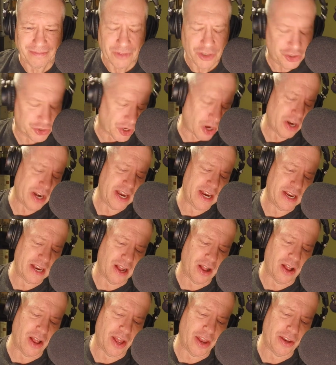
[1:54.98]
starting
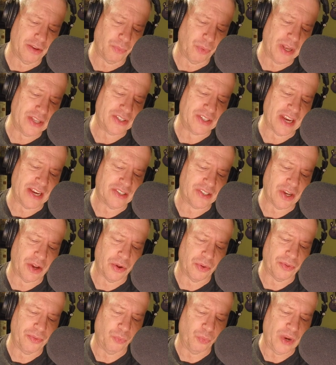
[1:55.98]
on Wednesday,
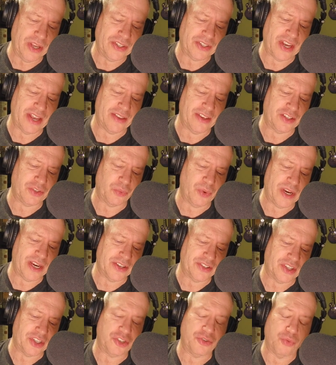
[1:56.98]
so Wednesday this week
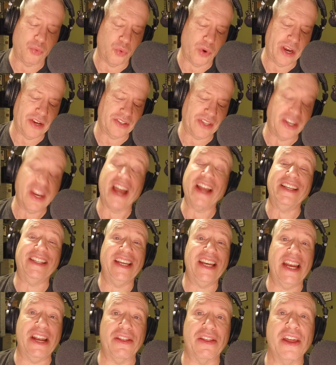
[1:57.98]
is the
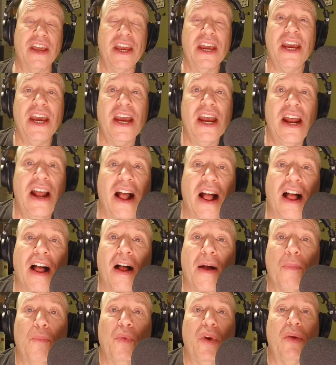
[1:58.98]
19th.
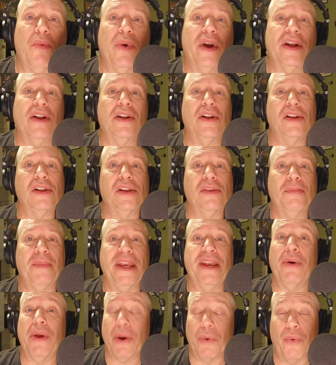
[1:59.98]
We'll
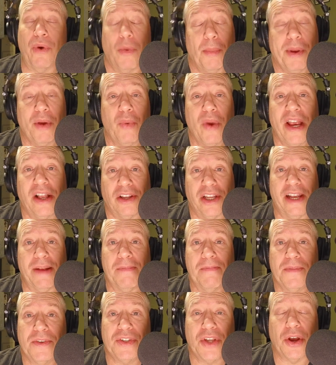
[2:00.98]
be weekly.
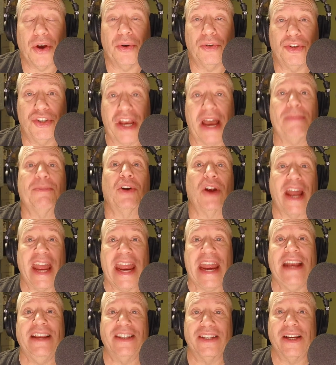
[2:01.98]
So chapter
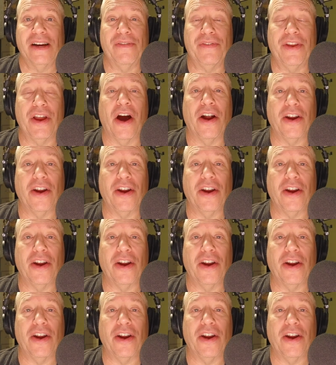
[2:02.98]
8 of the